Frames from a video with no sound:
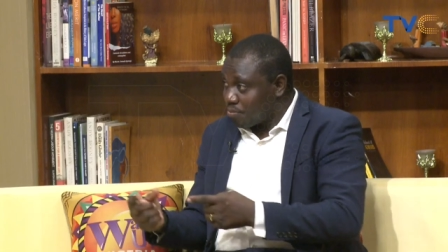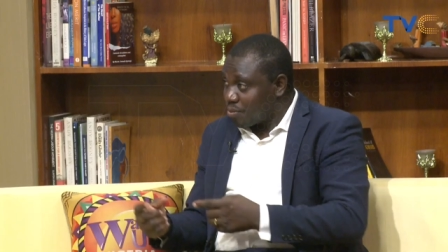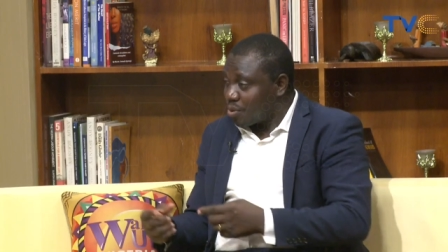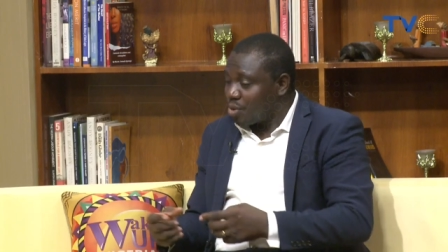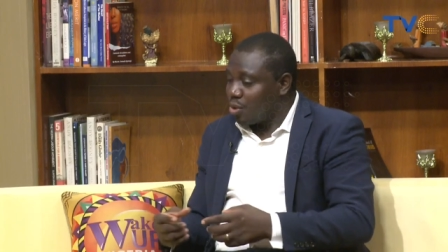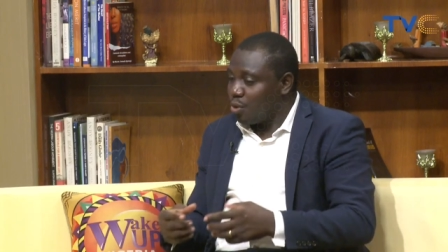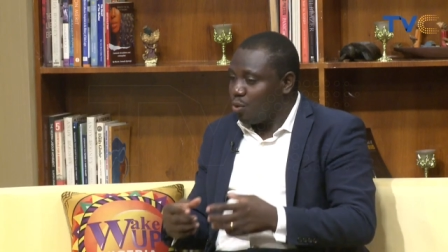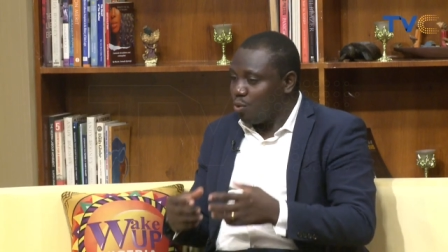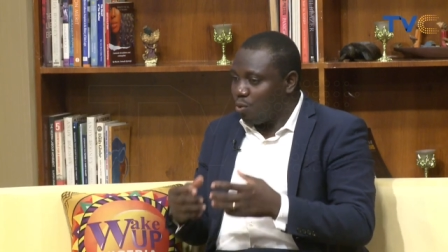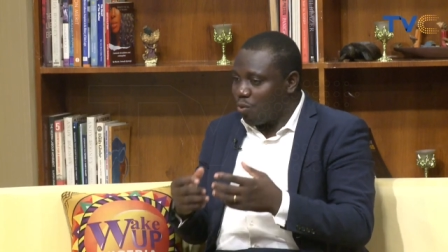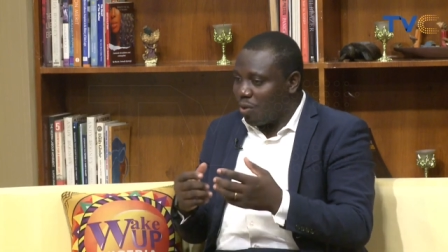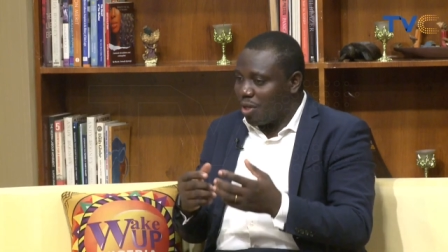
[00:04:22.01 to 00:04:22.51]

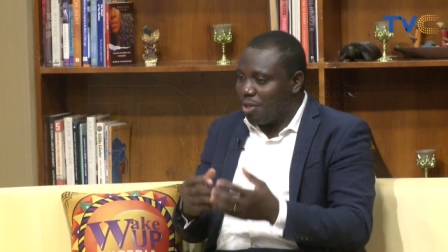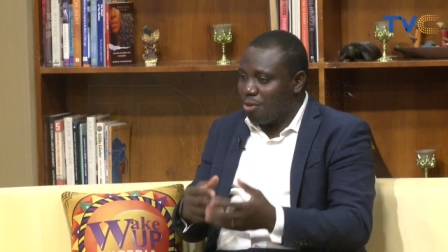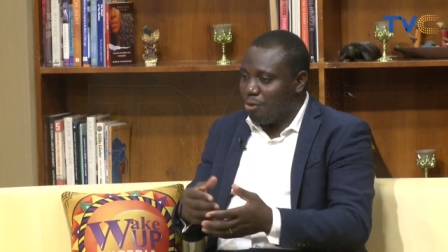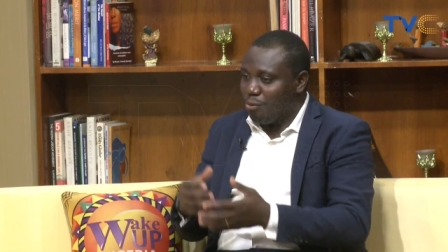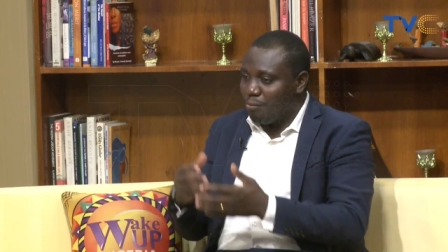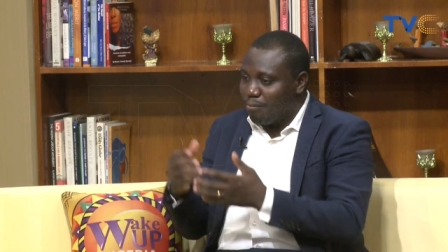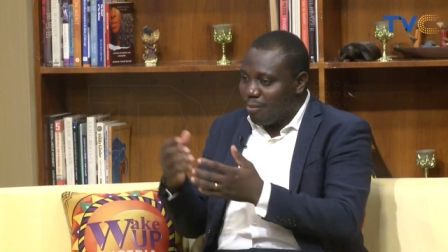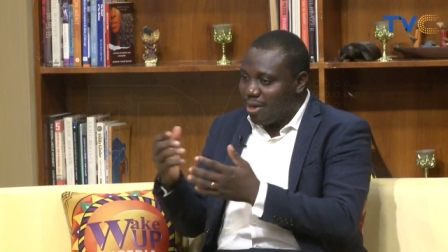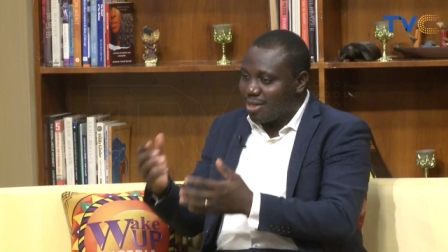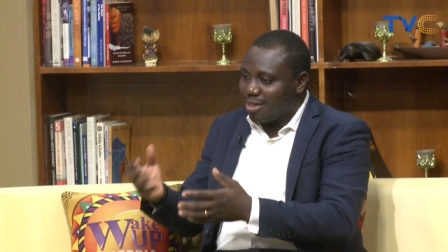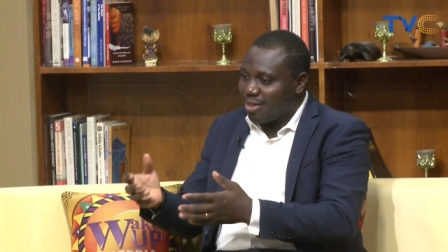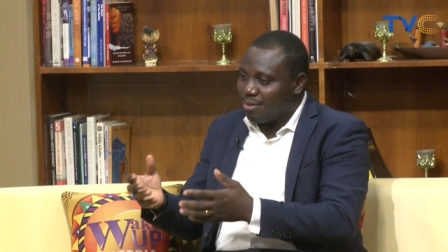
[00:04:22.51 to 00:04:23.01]
Mm-hmm. When you
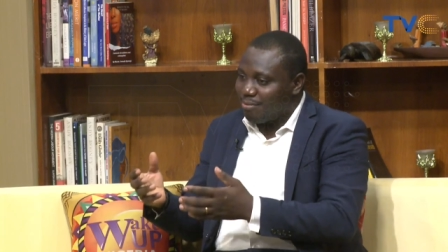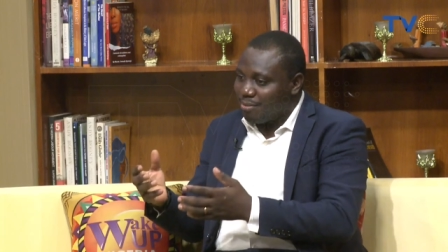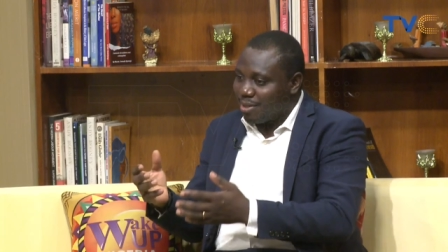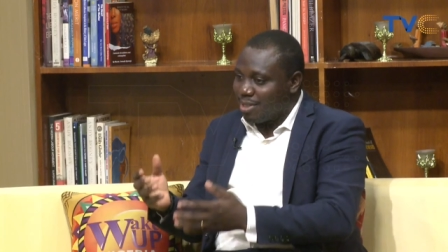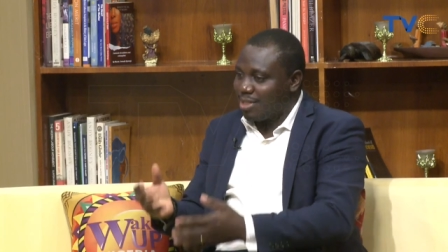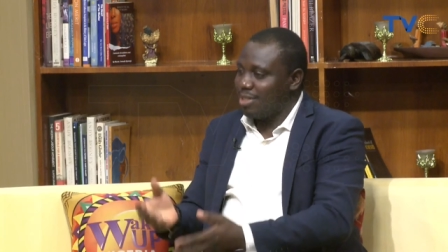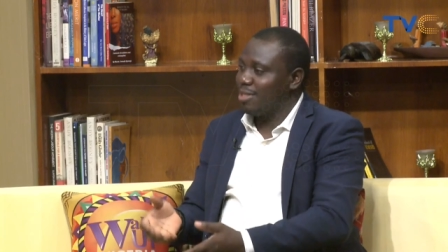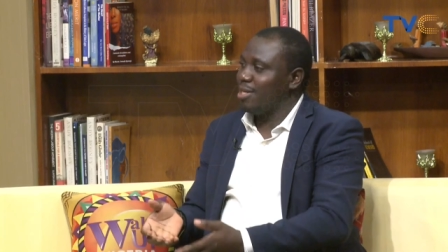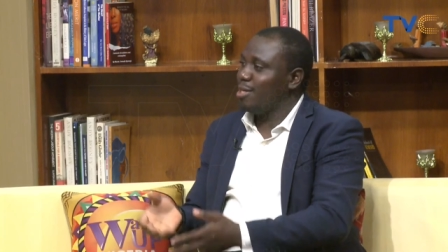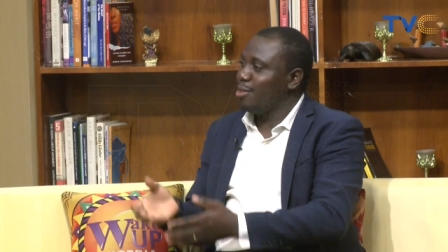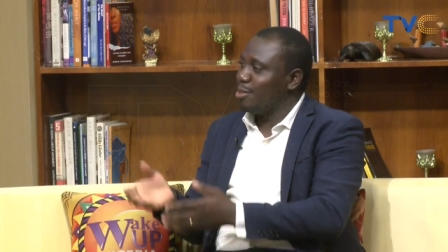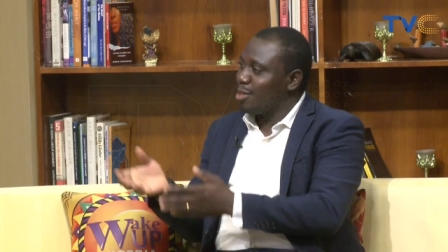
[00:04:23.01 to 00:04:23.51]
make the
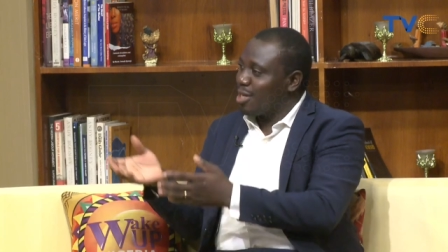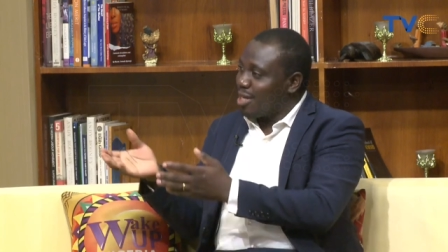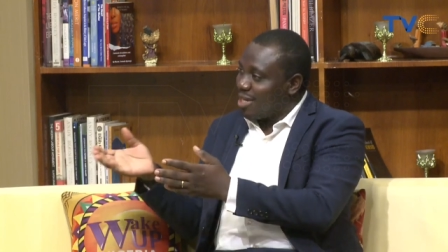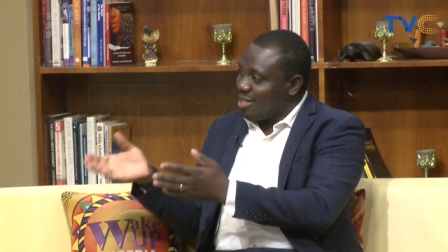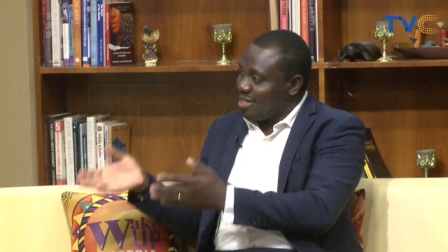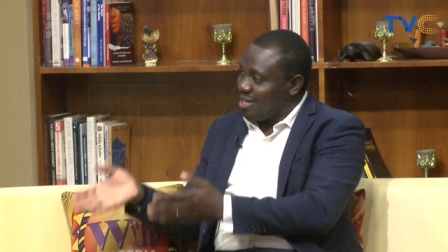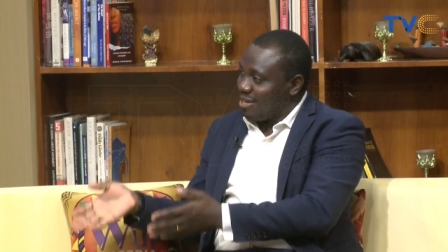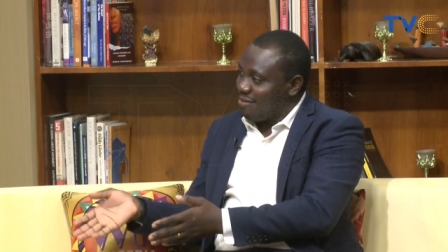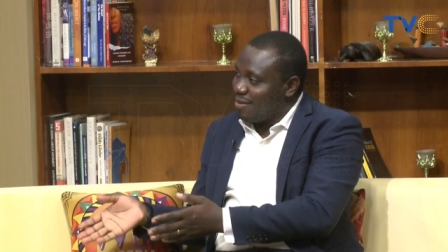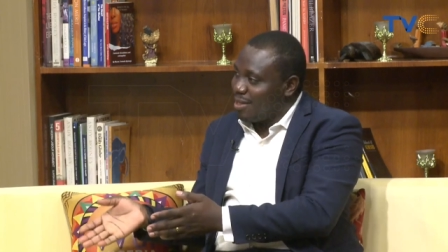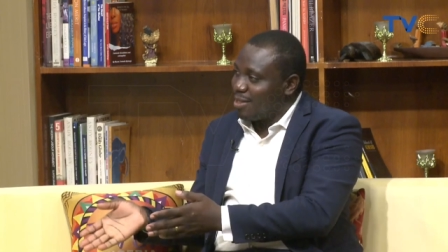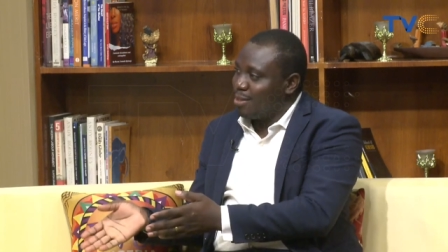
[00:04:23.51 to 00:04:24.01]
money, then you can
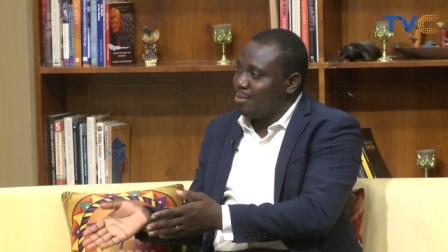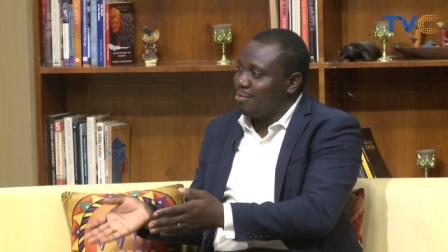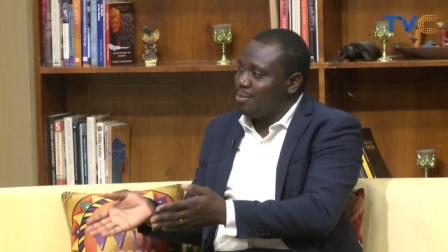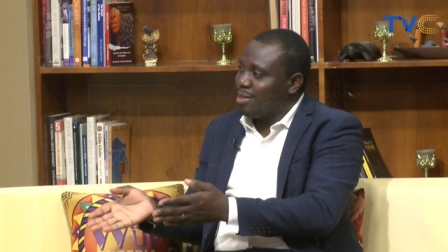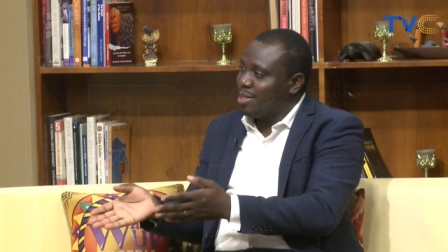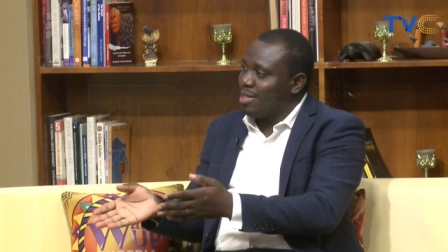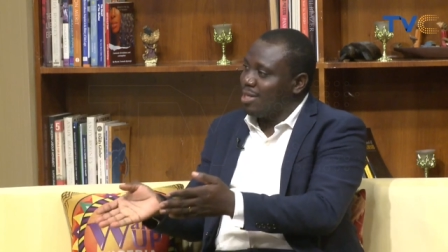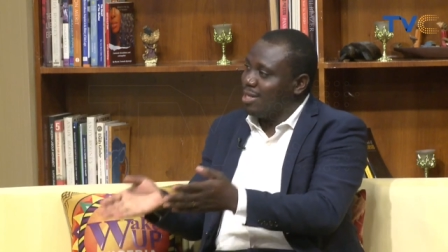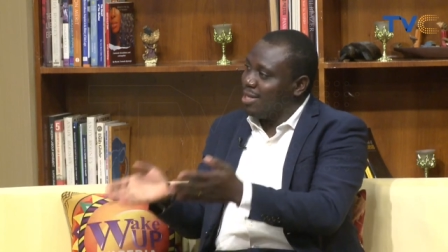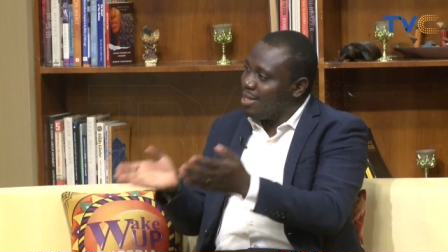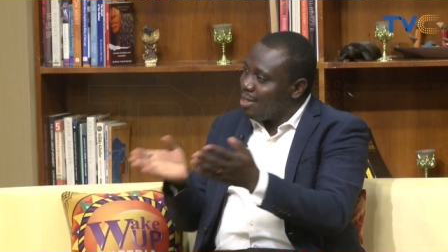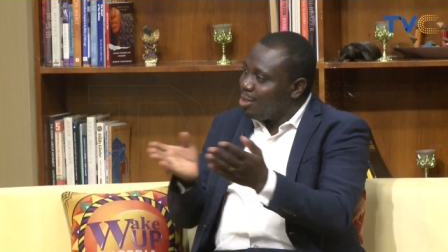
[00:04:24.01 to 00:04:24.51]
divert the
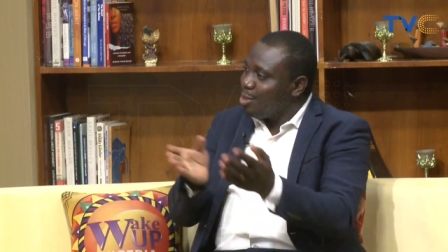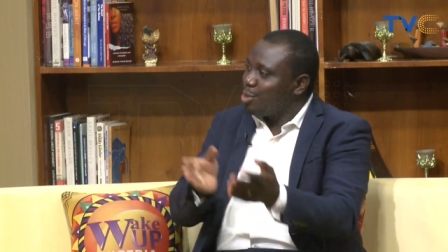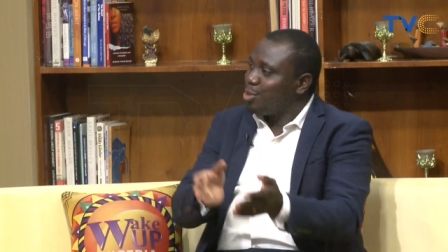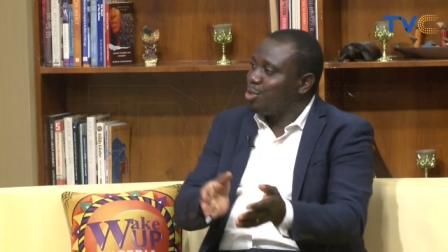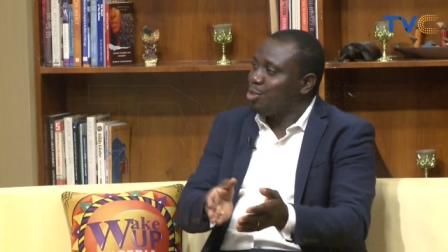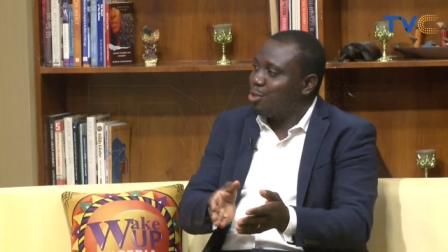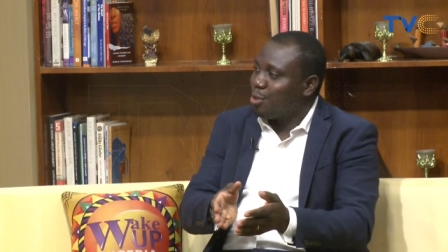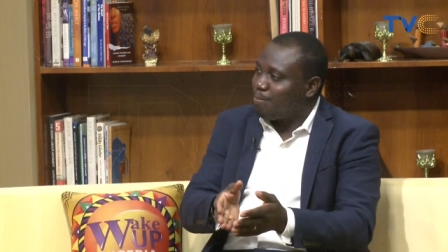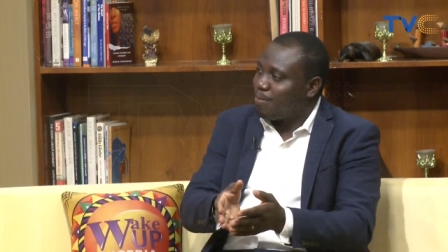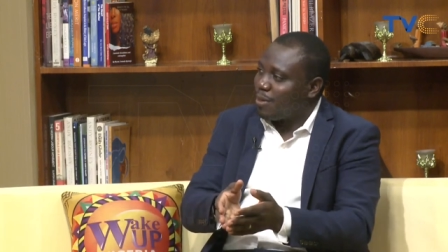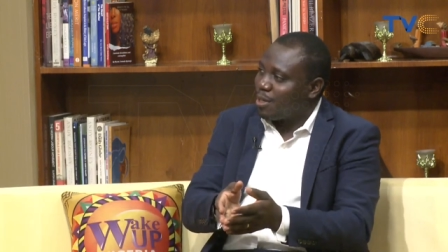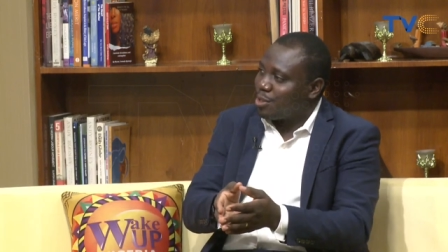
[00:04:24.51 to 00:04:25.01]
money into
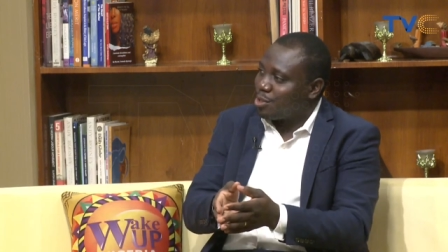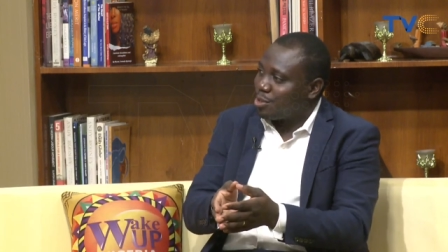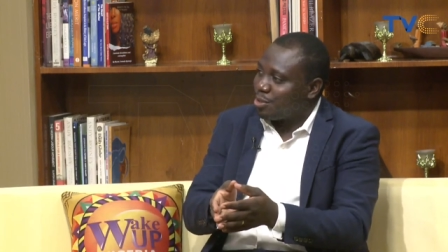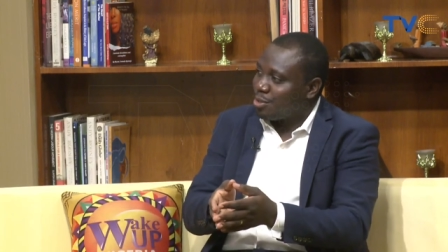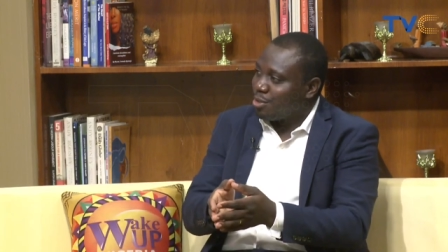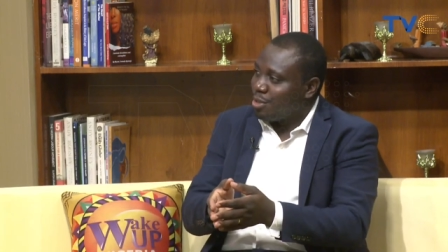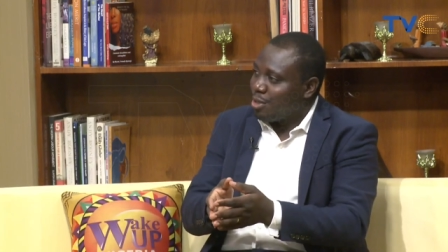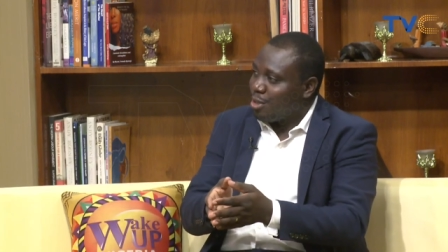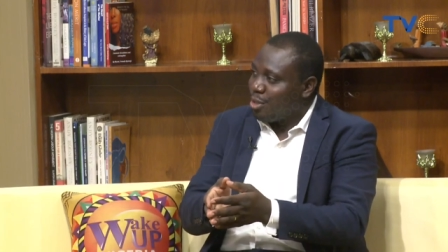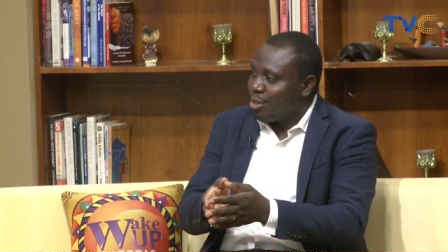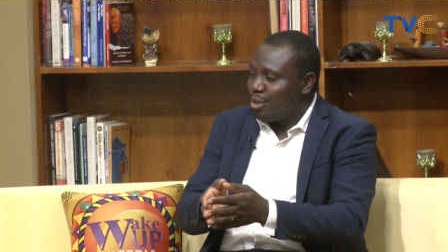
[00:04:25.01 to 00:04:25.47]
your passion.